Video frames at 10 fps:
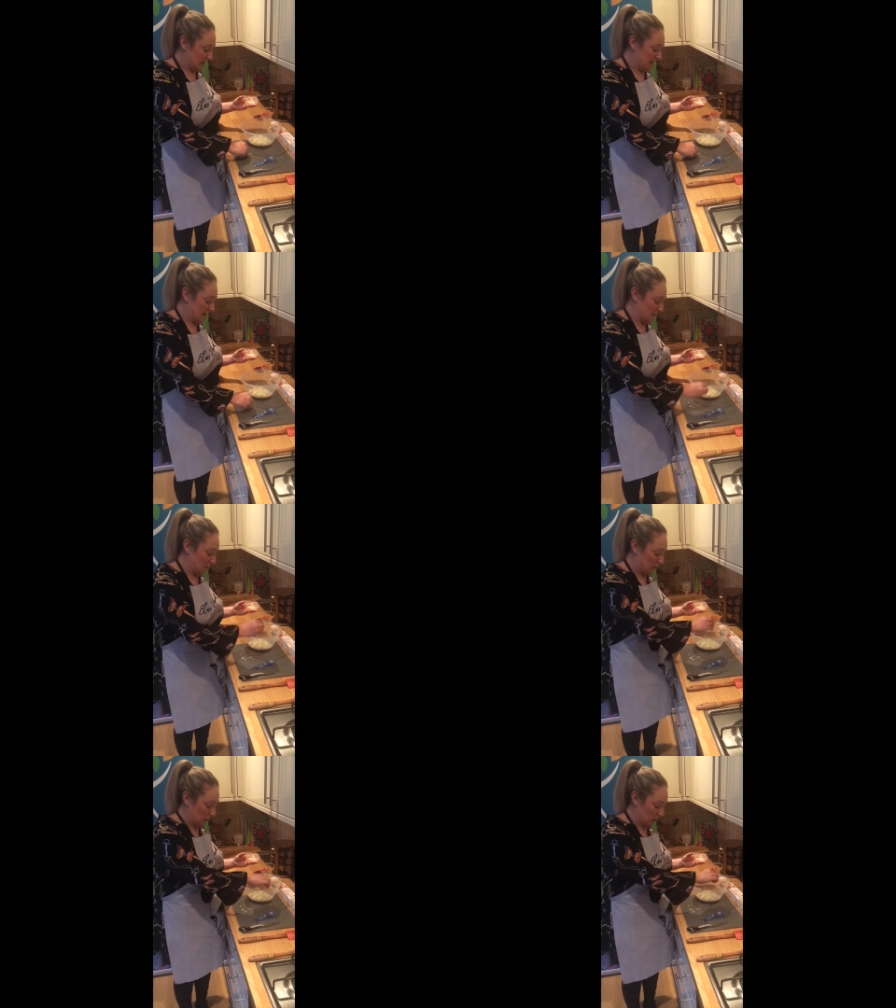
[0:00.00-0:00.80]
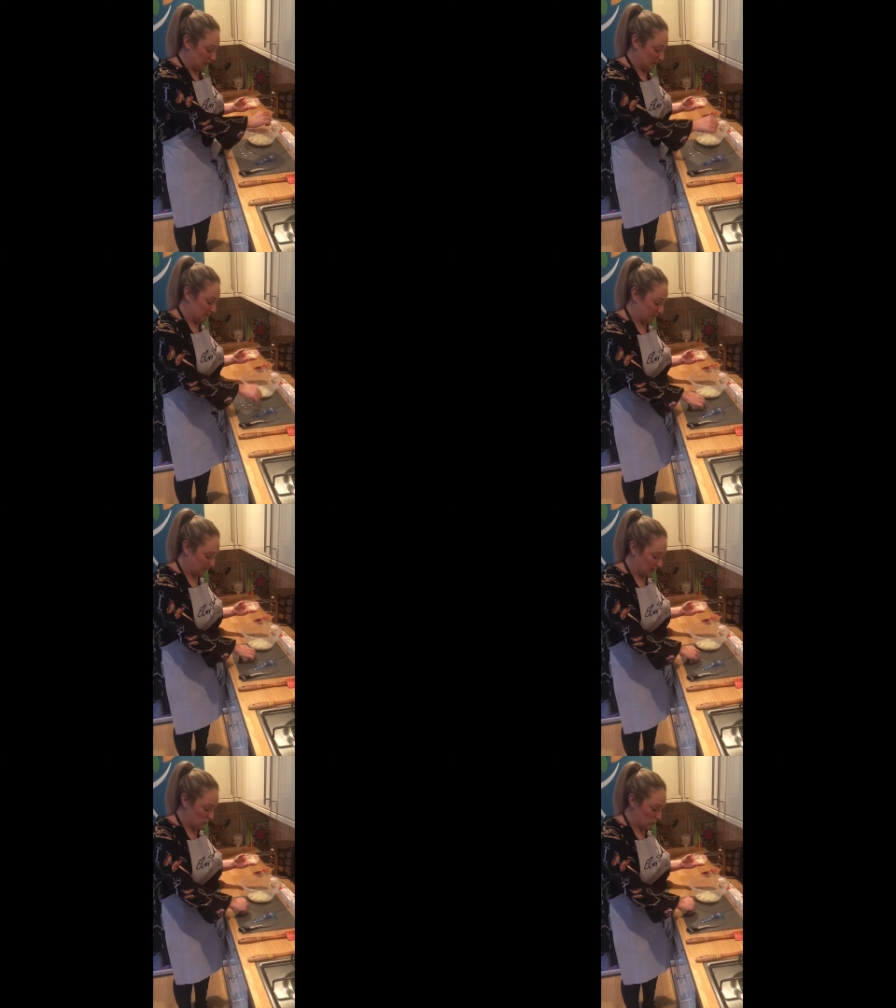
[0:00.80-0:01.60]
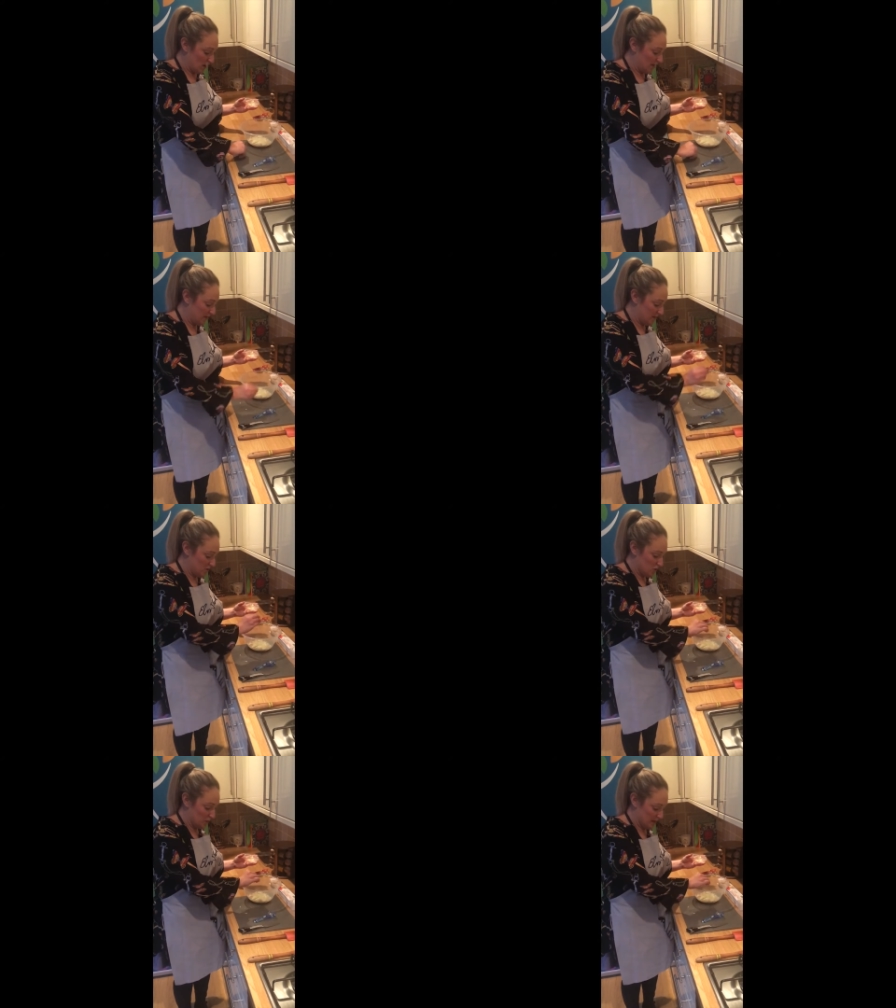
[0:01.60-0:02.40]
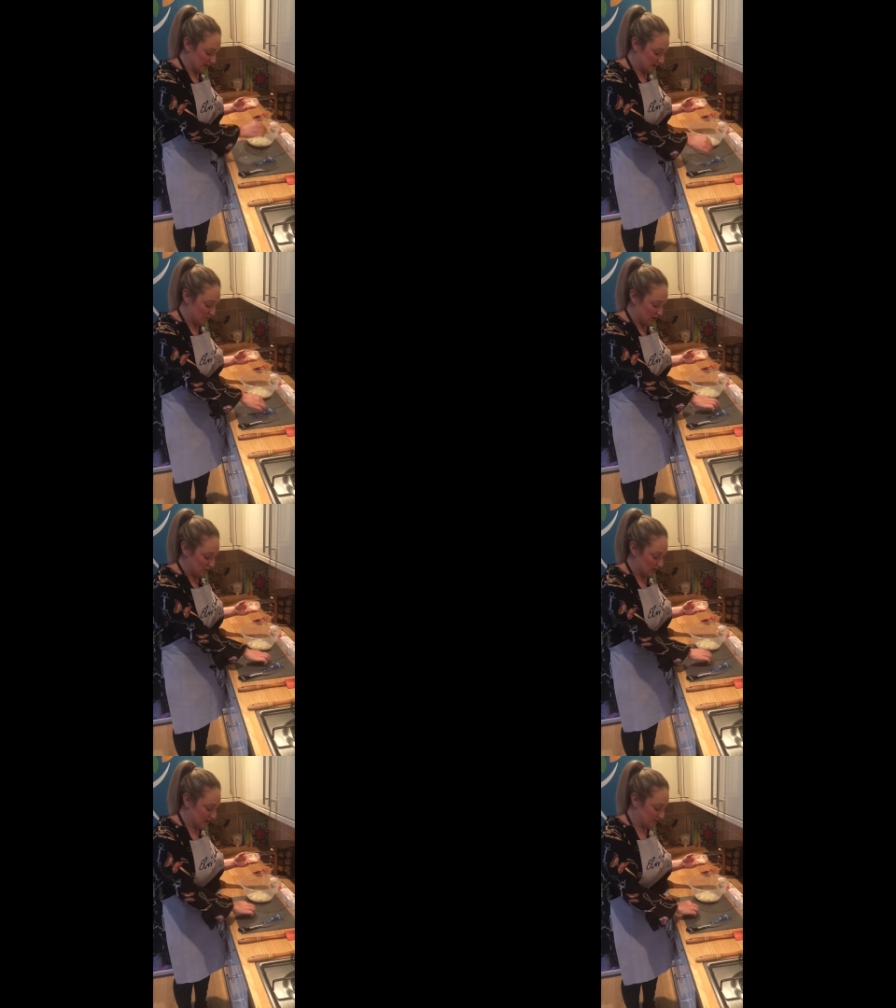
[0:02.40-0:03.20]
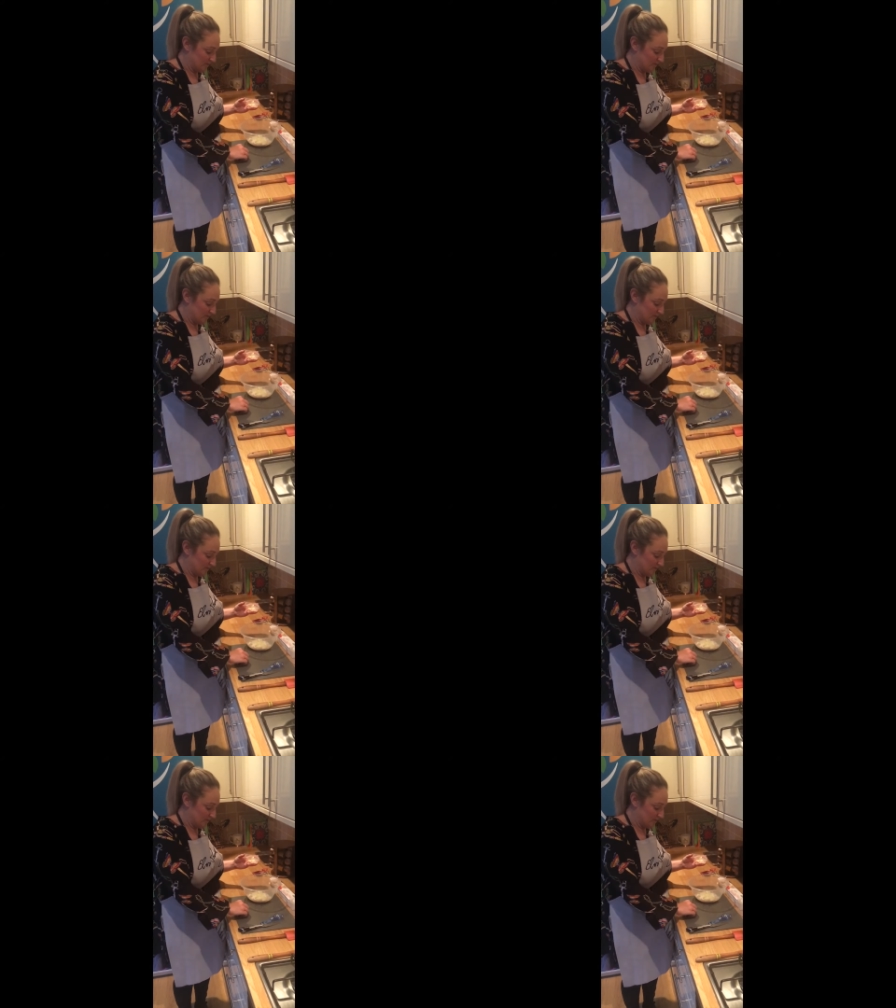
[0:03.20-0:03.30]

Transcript: in the bowl with your bean sprouts